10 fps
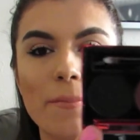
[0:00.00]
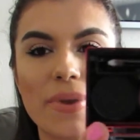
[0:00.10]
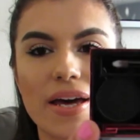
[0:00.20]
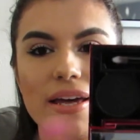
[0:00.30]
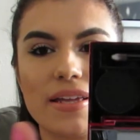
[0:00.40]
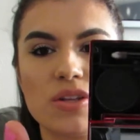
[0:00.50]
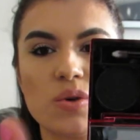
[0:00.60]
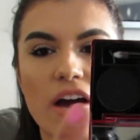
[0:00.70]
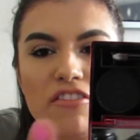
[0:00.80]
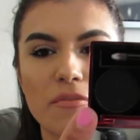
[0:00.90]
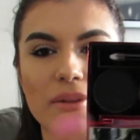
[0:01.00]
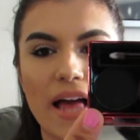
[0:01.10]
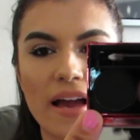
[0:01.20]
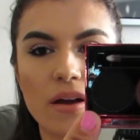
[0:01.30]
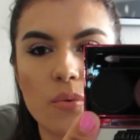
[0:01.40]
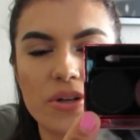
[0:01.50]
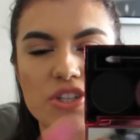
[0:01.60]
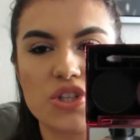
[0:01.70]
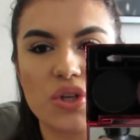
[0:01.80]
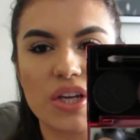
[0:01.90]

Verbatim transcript: but you have the black which you